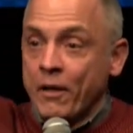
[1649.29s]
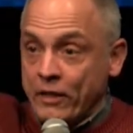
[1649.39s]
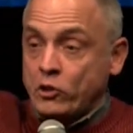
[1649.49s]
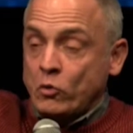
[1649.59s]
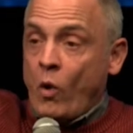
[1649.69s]

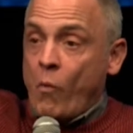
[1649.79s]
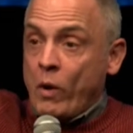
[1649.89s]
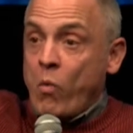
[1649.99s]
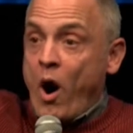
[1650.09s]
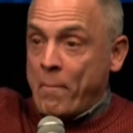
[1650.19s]
This is what we
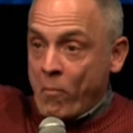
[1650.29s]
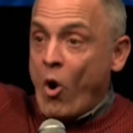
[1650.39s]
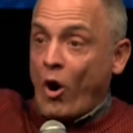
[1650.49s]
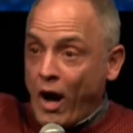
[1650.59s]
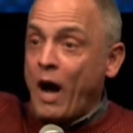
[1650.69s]
want.
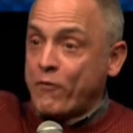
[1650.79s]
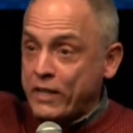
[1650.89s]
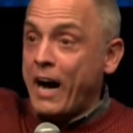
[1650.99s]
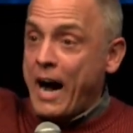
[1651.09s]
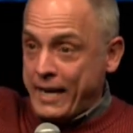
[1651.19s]
More of
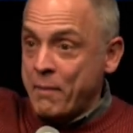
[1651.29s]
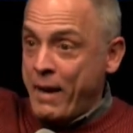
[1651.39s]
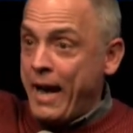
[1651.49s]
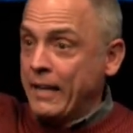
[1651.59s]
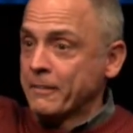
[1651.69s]
God.
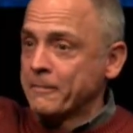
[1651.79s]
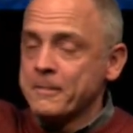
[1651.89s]
Amen?